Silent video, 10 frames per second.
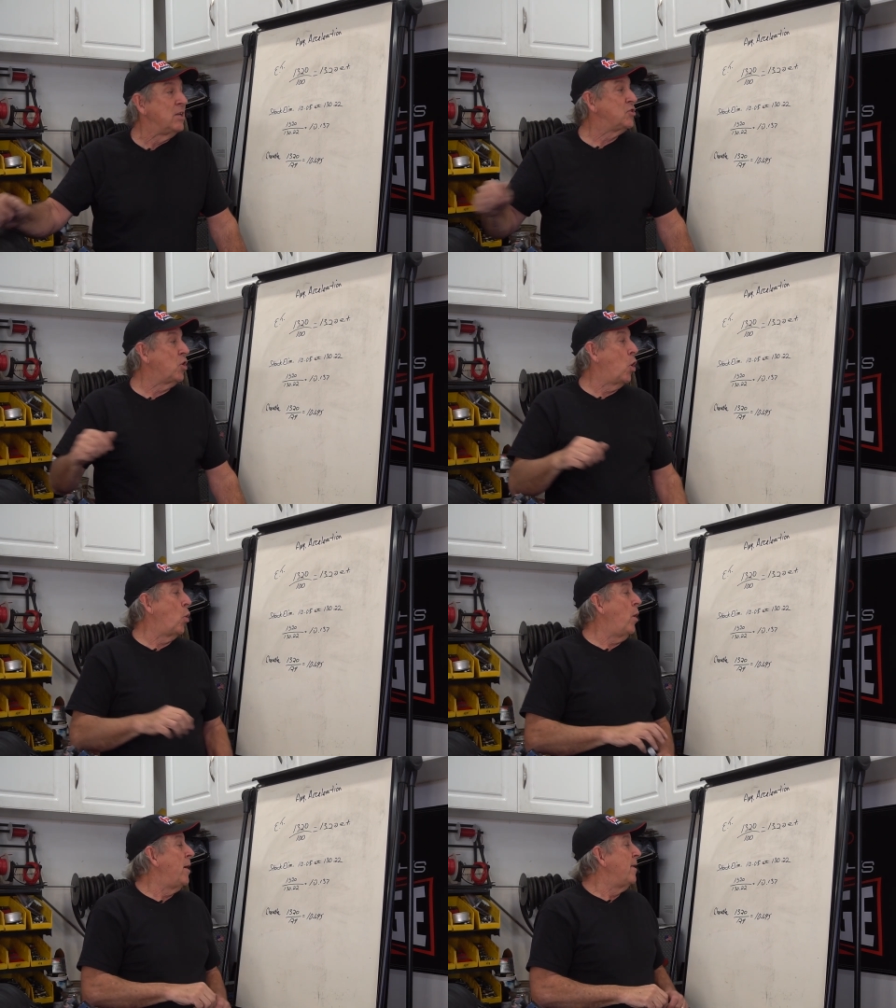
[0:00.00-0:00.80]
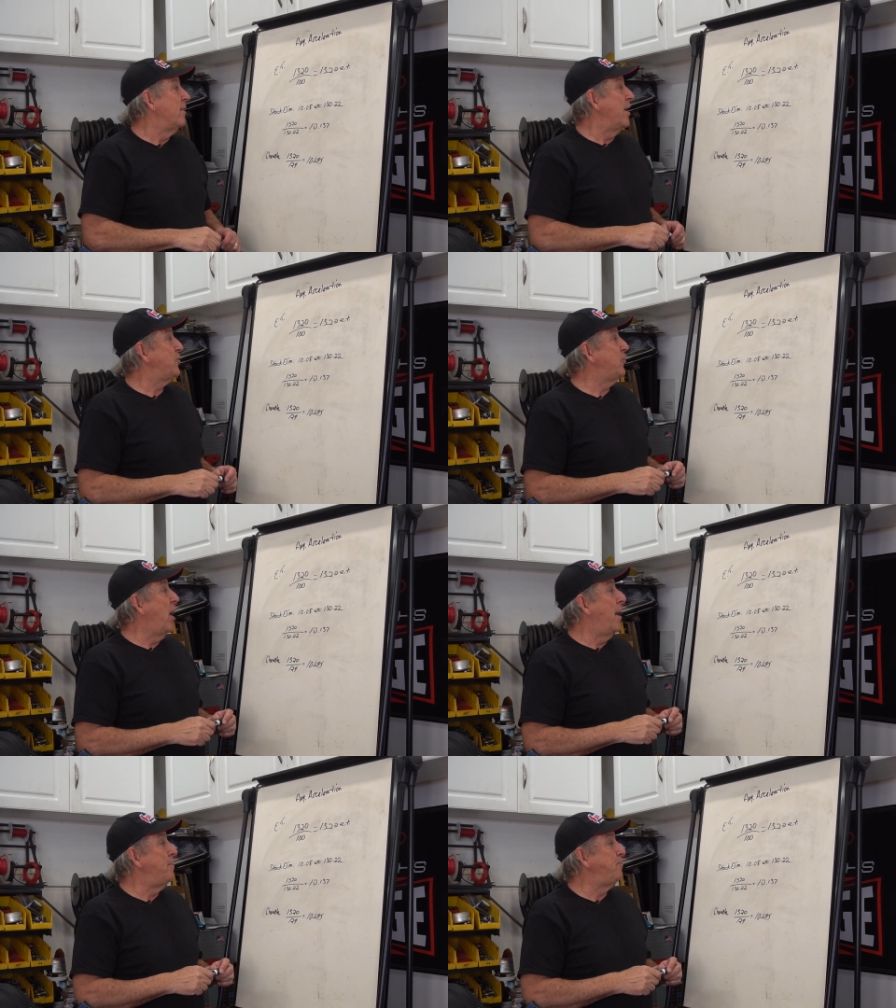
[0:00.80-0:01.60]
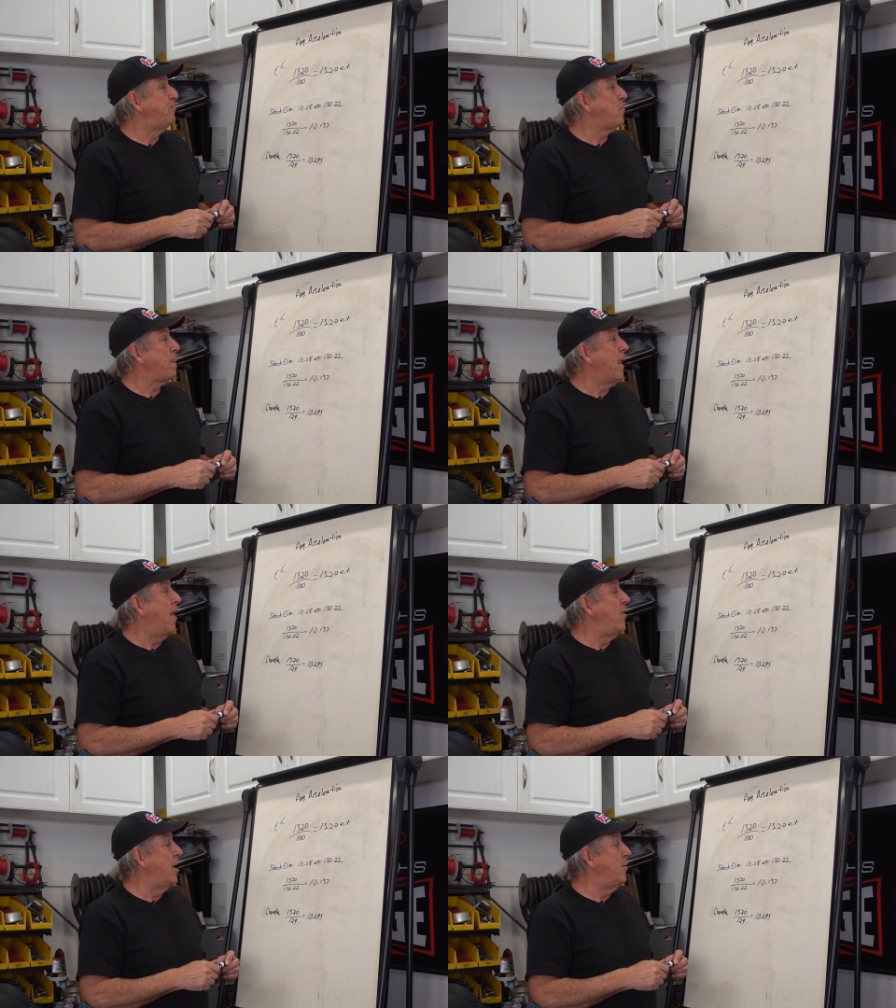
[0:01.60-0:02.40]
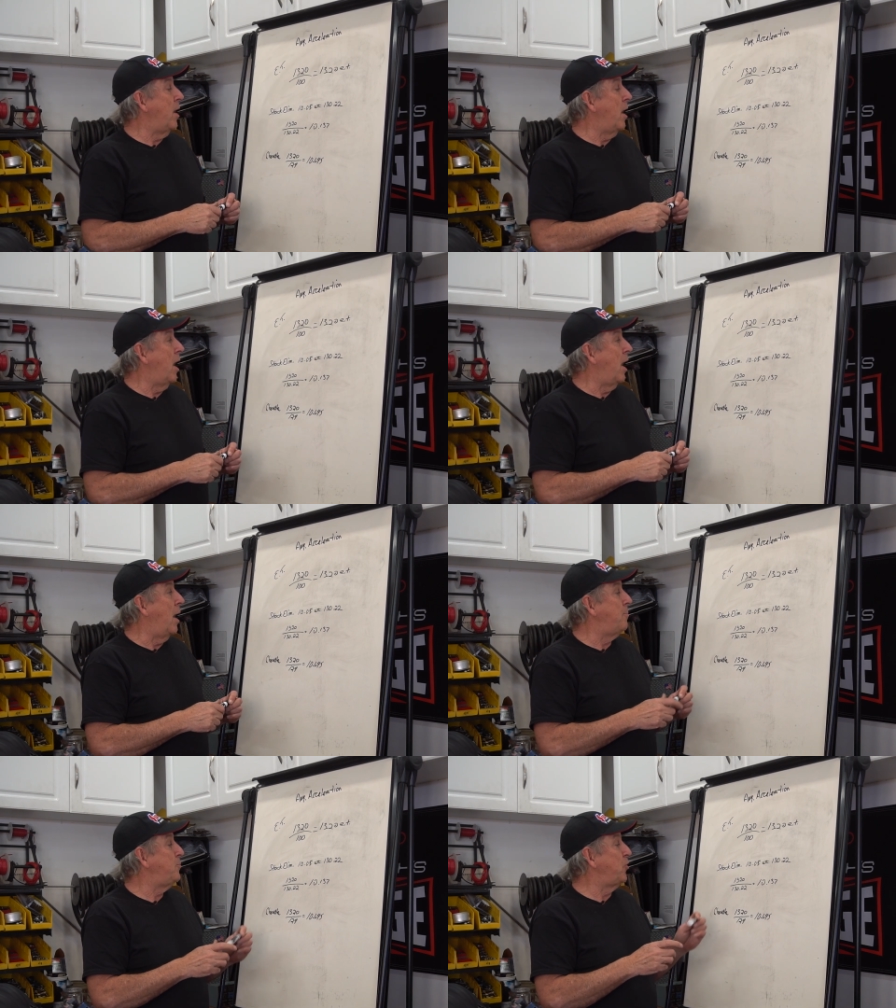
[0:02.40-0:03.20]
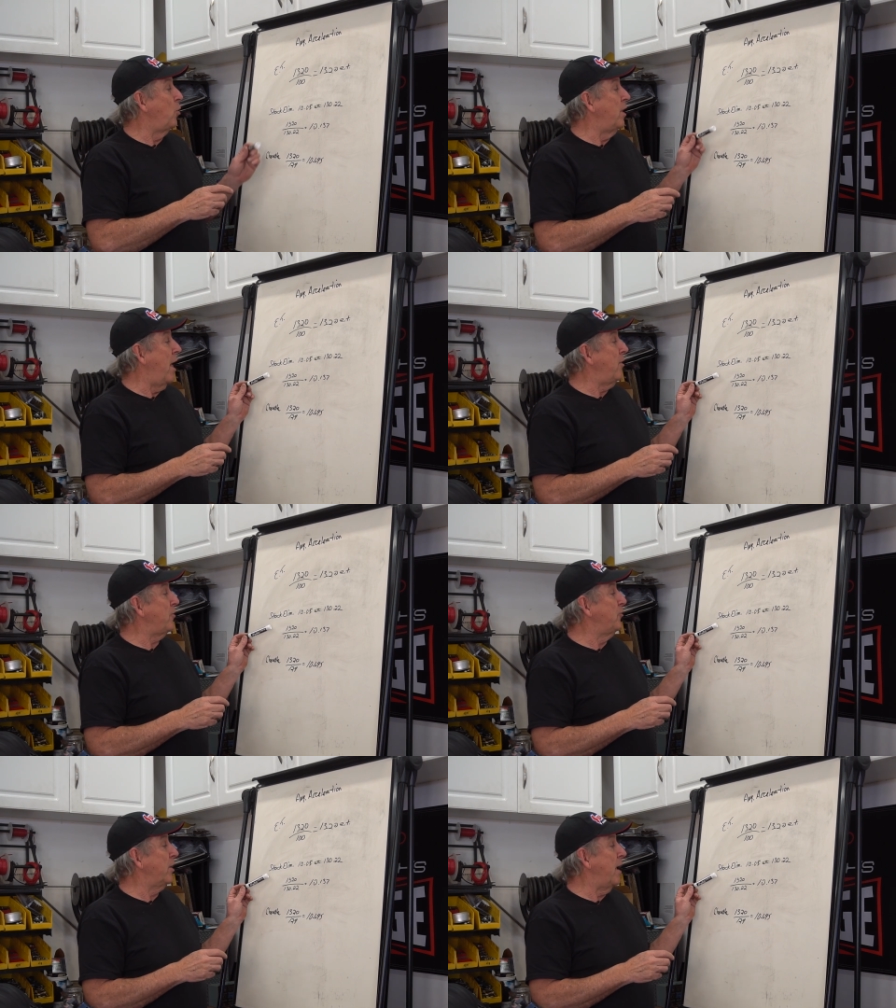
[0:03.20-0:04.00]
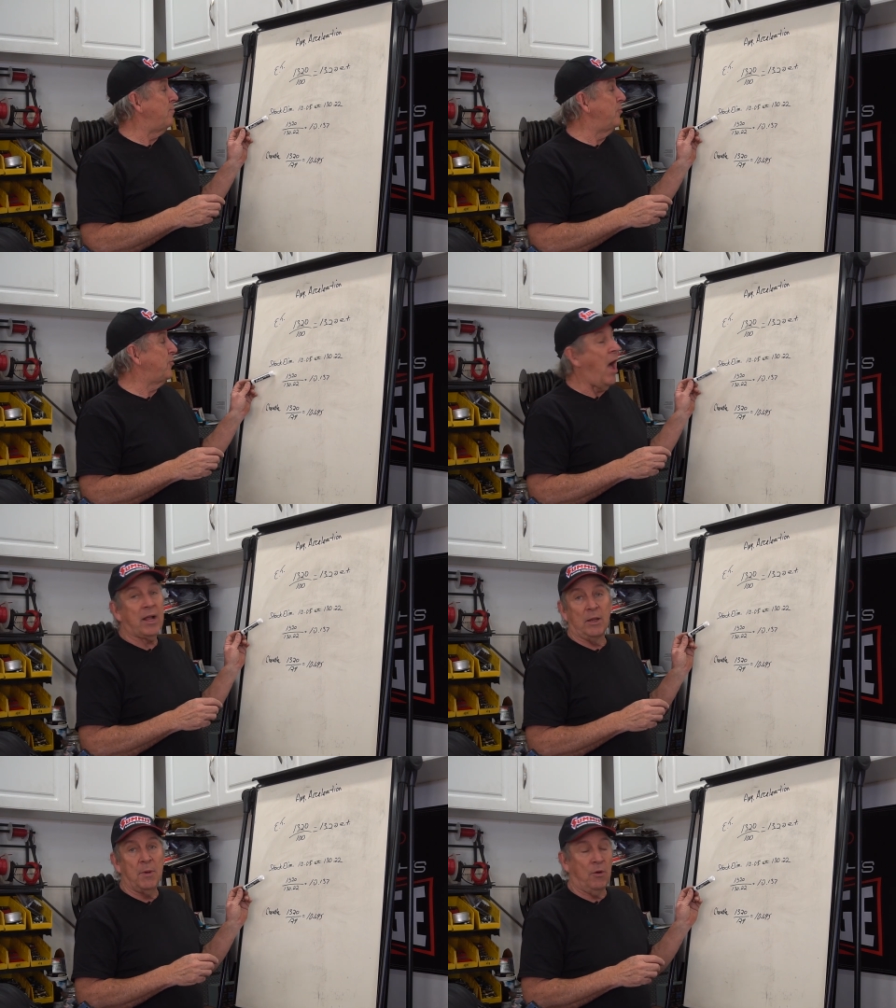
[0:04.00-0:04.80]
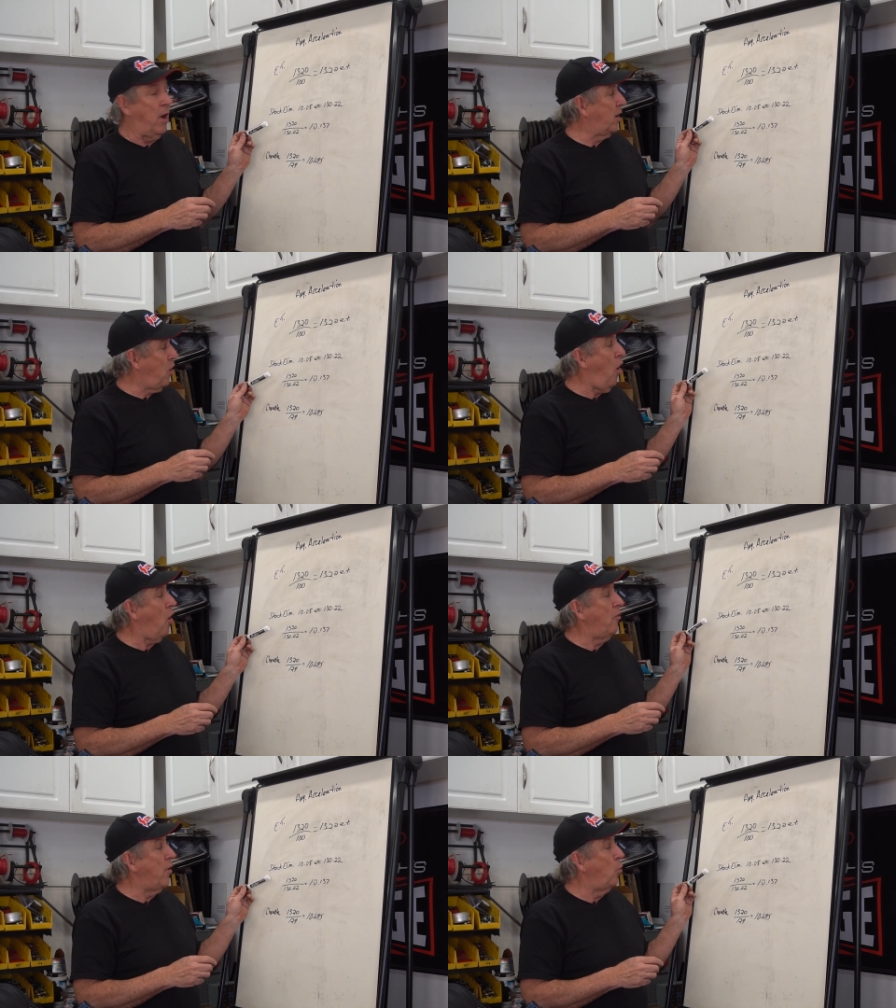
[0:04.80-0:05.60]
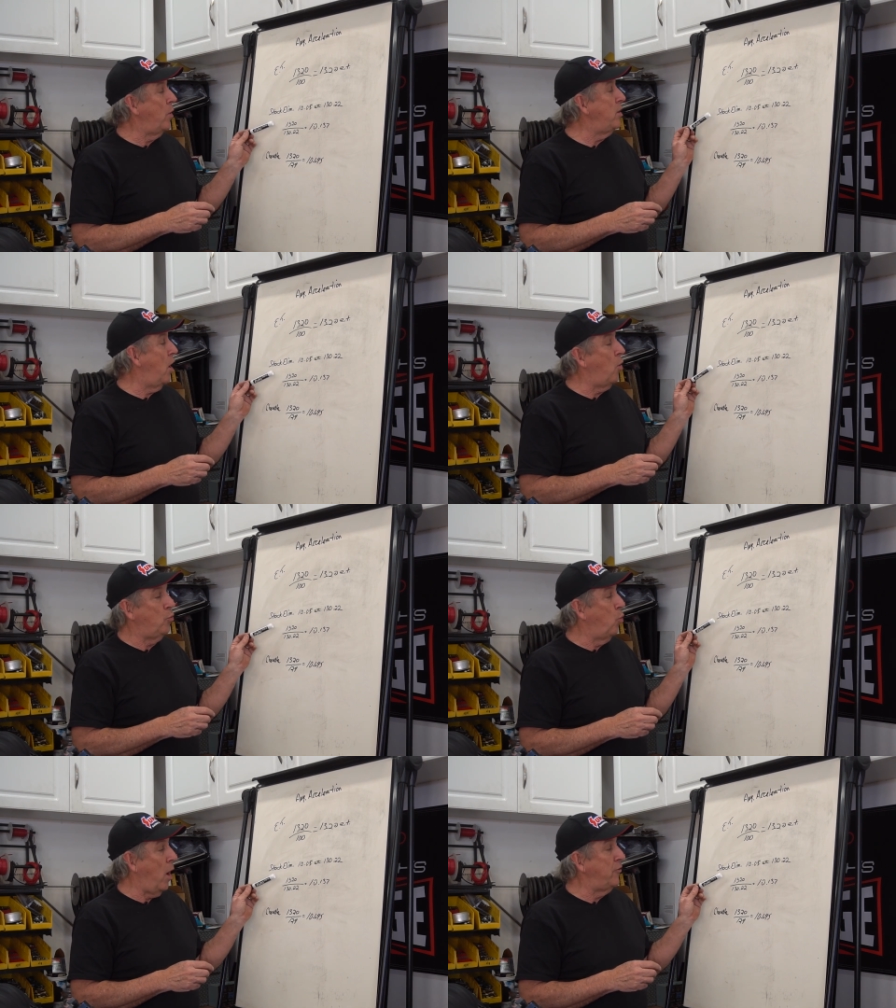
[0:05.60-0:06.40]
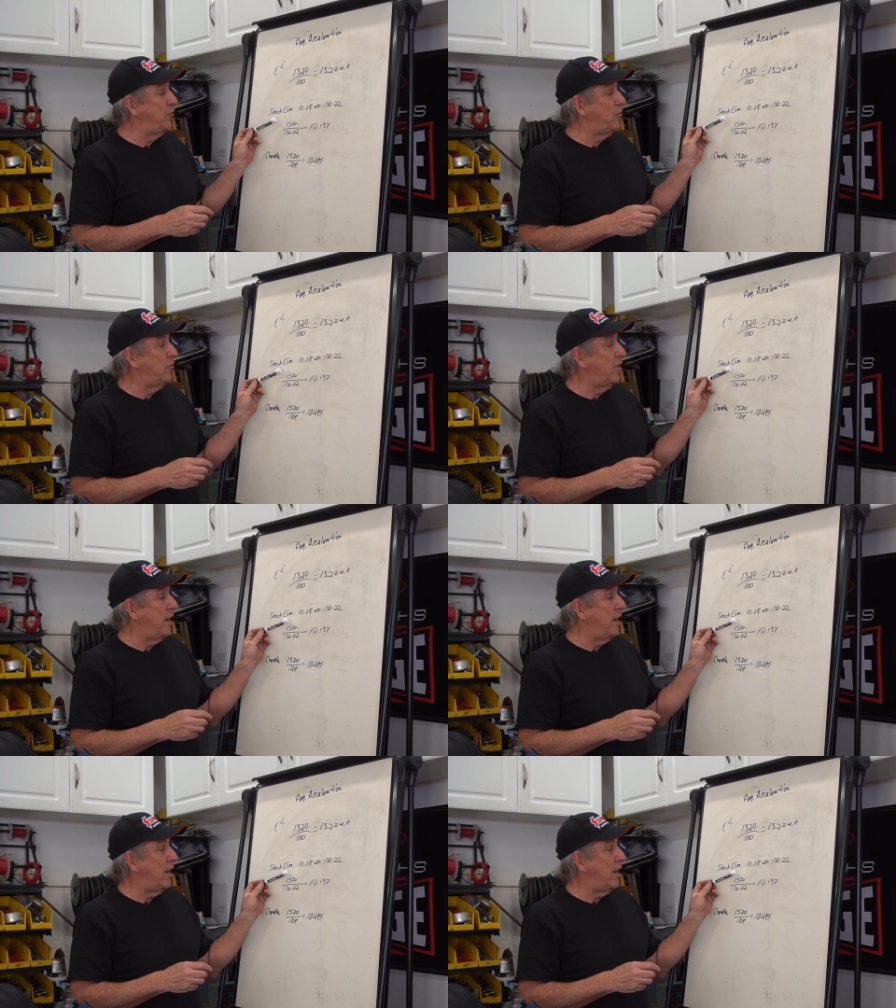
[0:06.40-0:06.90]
So let's, um, and then, uh, so now let's look at Stock Eliminator, a car that we know runs,